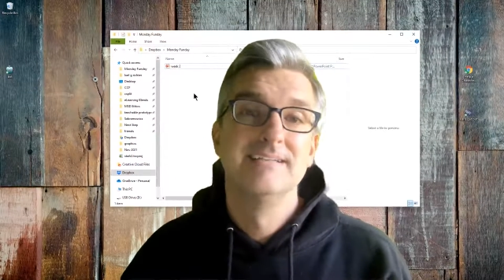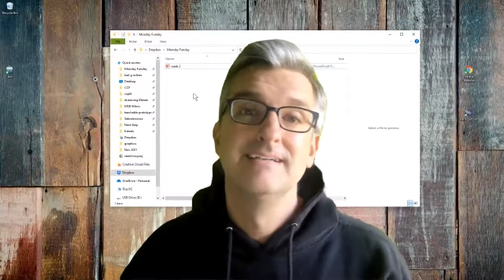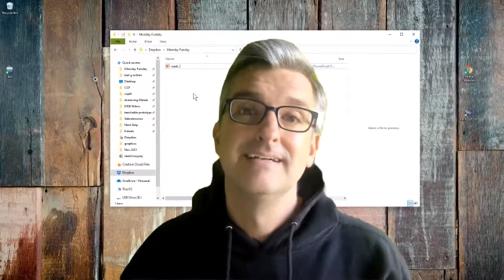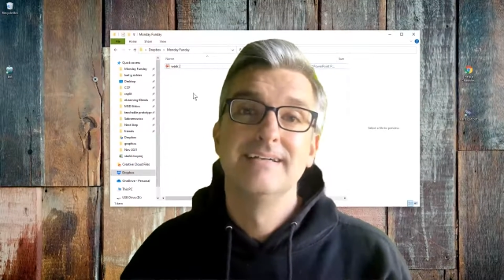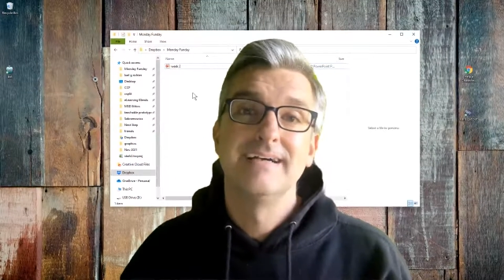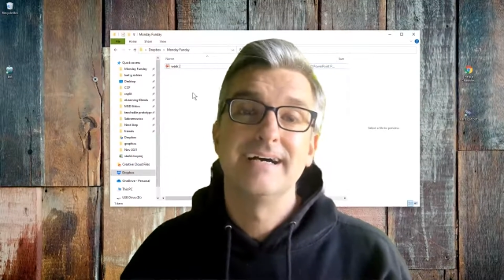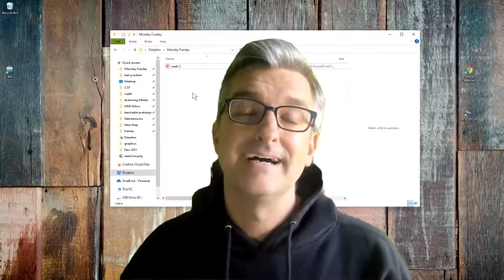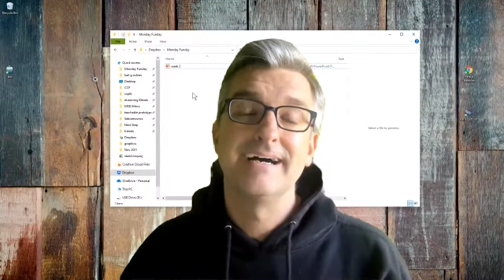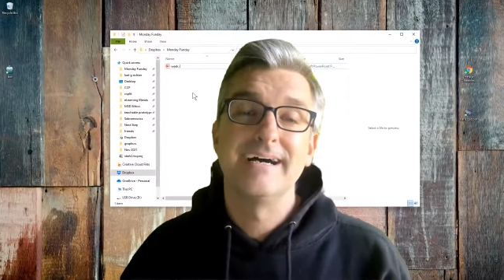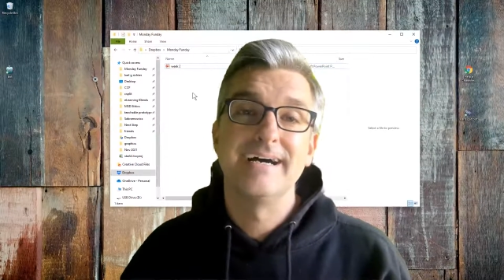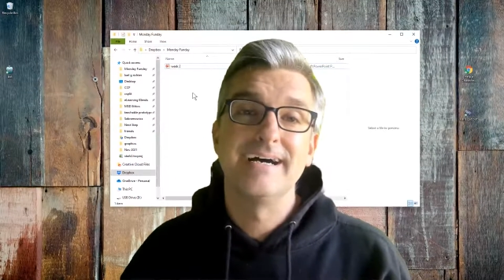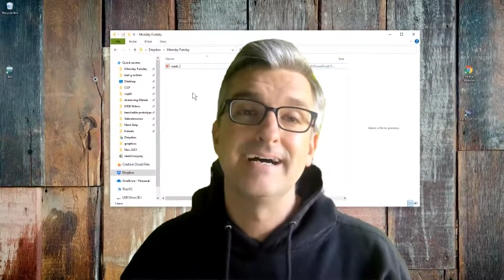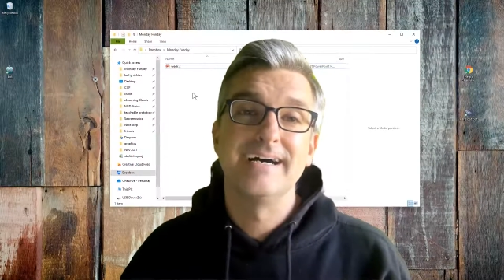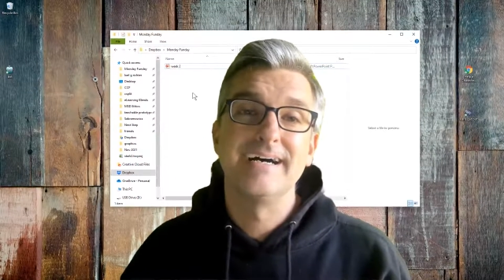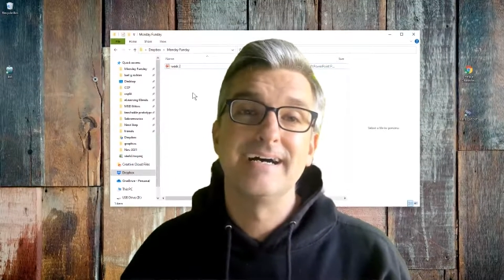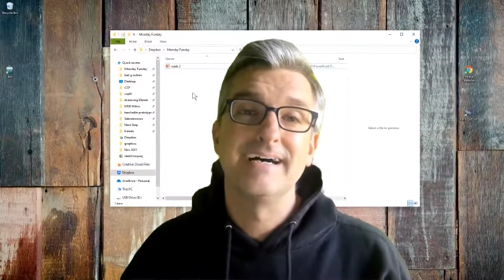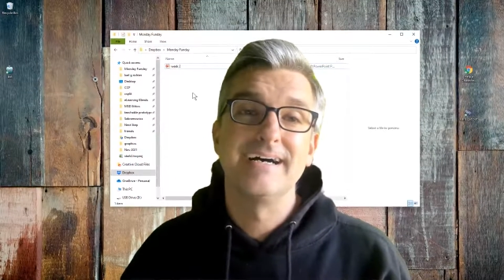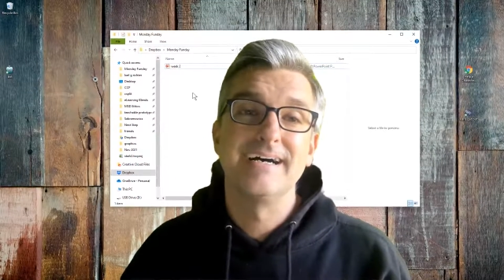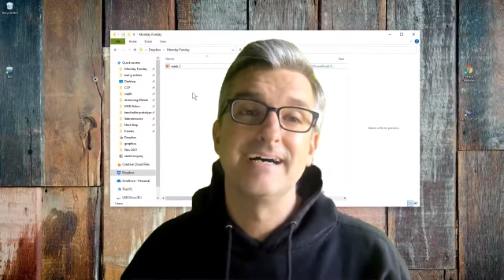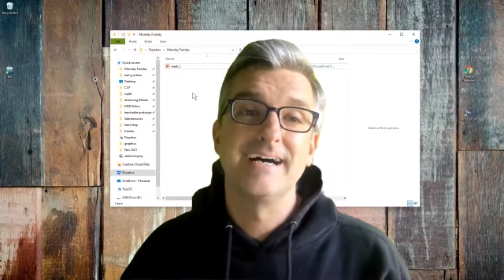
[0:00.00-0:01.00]

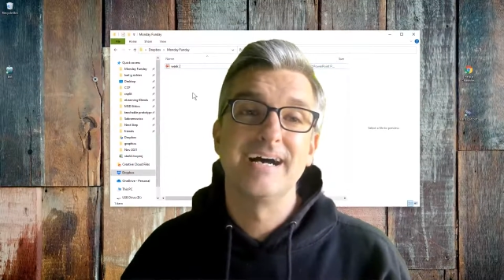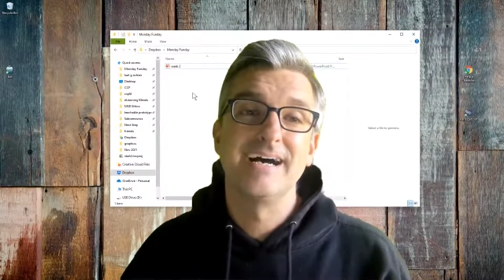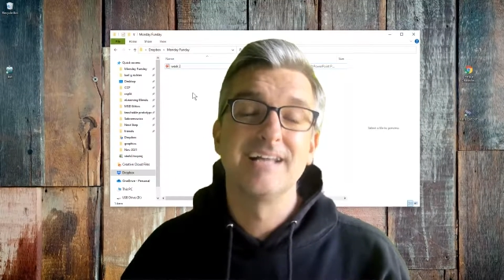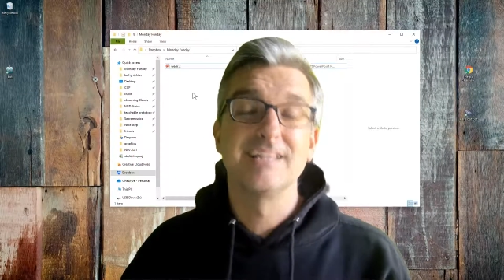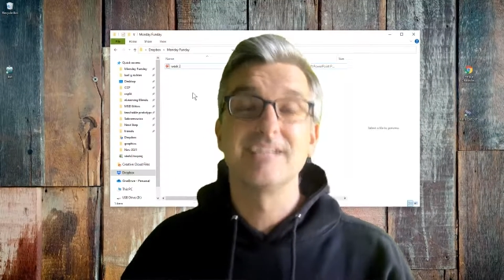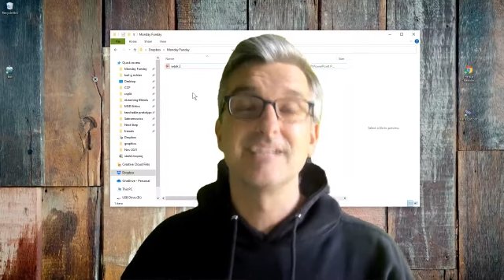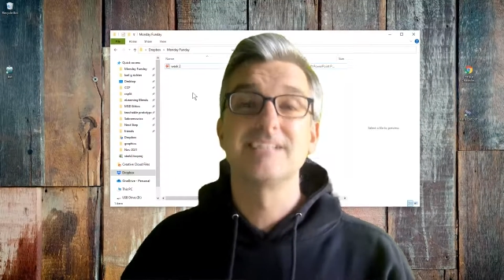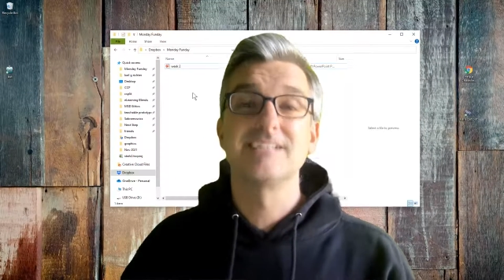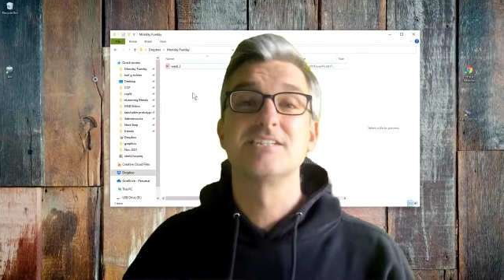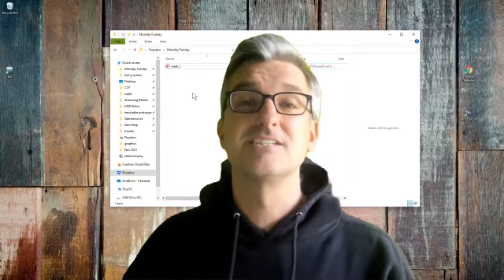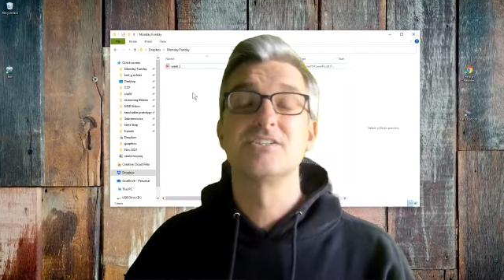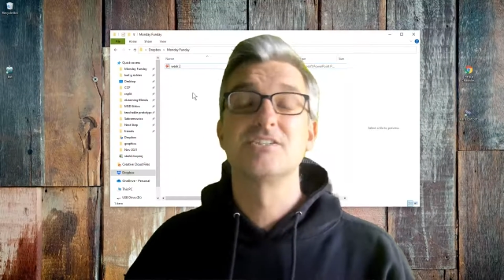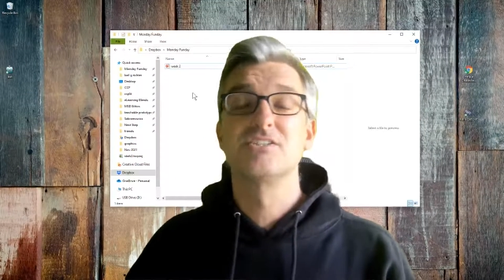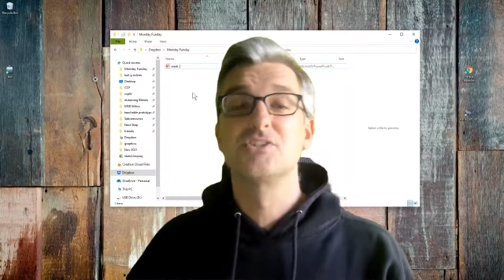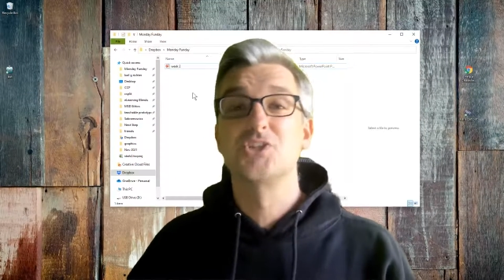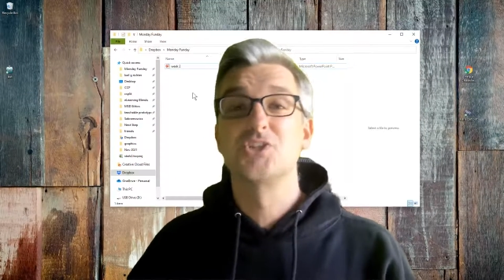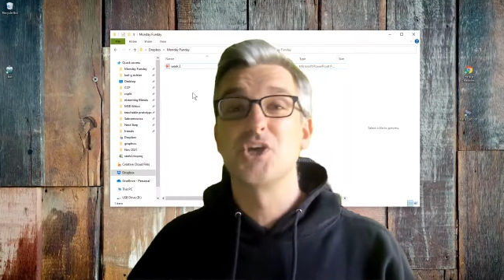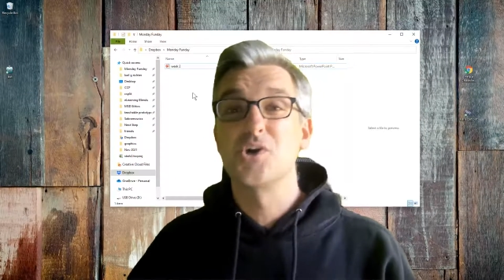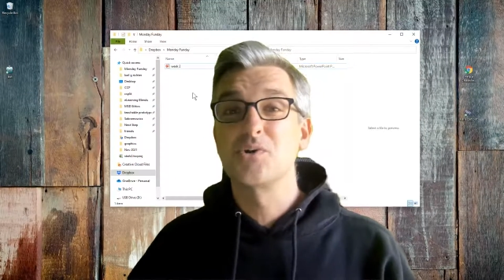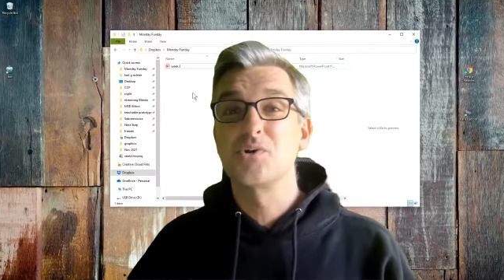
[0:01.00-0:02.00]
I like to joke